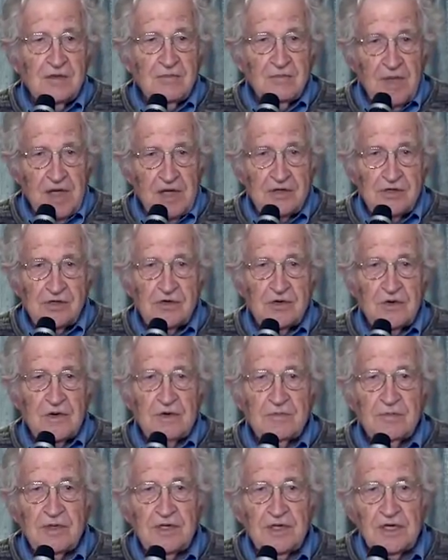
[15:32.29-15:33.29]

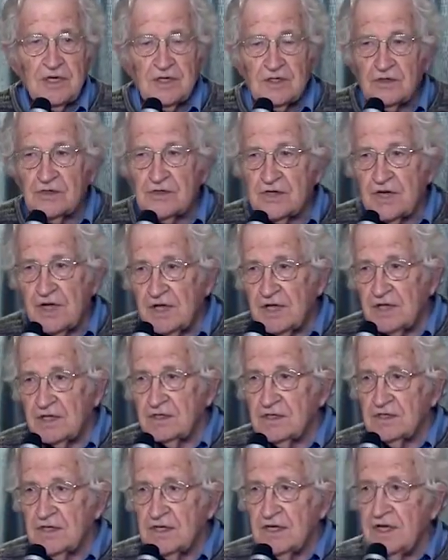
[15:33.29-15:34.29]
mainstream political
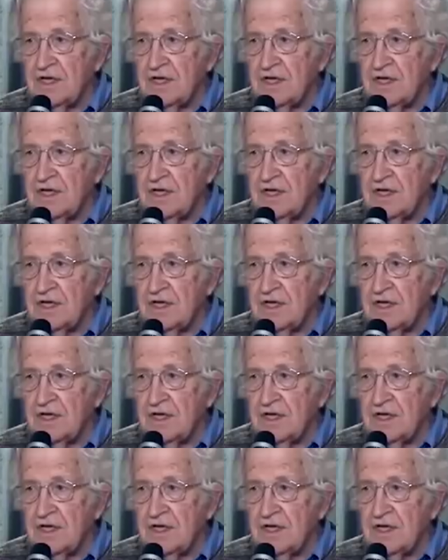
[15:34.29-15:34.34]
science